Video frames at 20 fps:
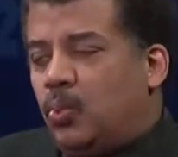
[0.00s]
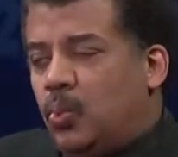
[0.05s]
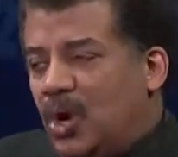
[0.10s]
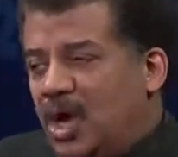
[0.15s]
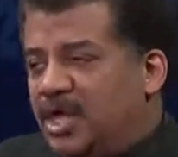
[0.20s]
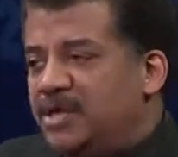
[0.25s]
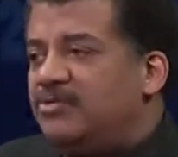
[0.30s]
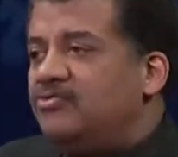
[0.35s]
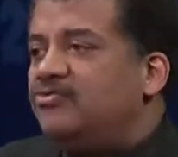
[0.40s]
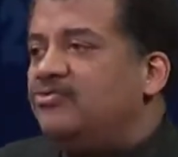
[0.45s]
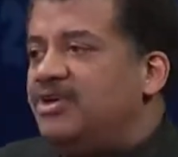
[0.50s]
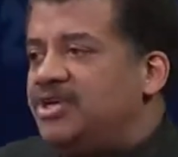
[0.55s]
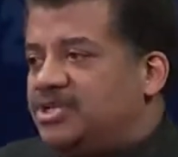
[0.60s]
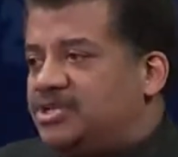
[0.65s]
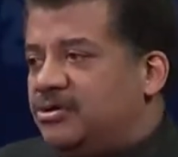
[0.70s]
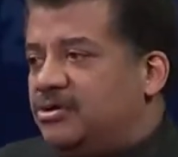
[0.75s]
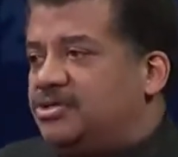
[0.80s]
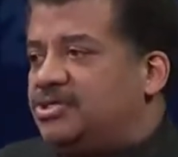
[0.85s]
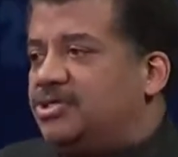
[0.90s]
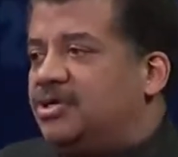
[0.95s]
One
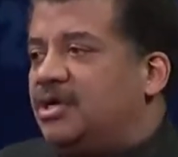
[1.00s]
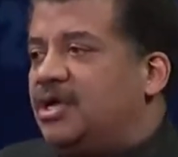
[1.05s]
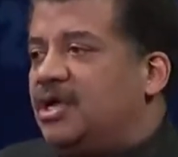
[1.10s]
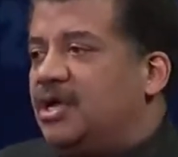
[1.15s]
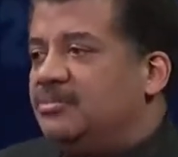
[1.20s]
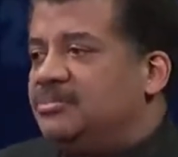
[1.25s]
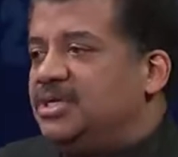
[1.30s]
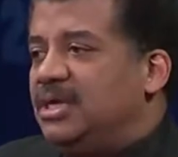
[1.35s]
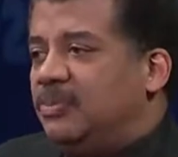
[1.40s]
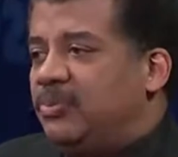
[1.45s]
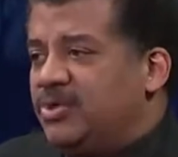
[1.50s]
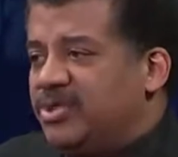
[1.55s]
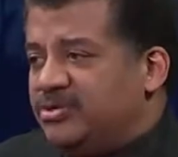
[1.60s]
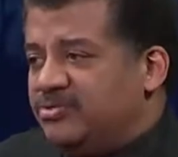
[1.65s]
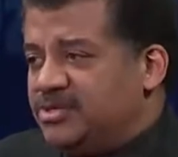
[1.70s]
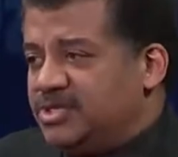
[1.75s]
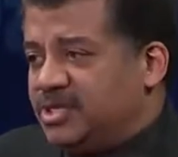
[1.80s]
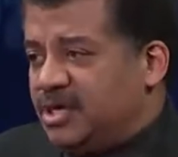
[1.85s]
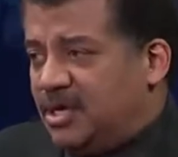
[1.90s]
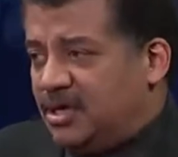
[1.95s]
researcher comes up
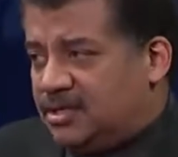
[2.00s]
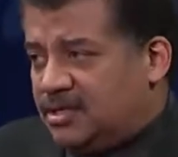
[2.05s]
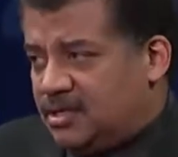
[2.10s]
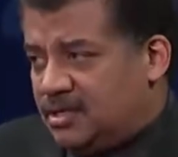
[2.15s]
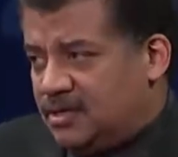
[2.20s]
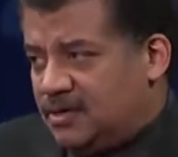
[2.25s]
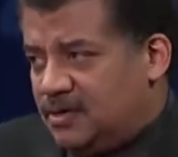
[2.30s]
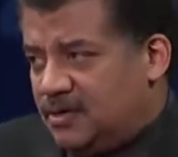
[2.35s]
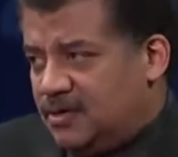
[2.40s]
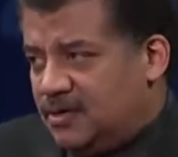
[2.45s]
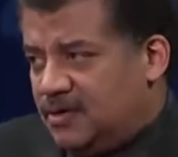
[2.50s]
with a result,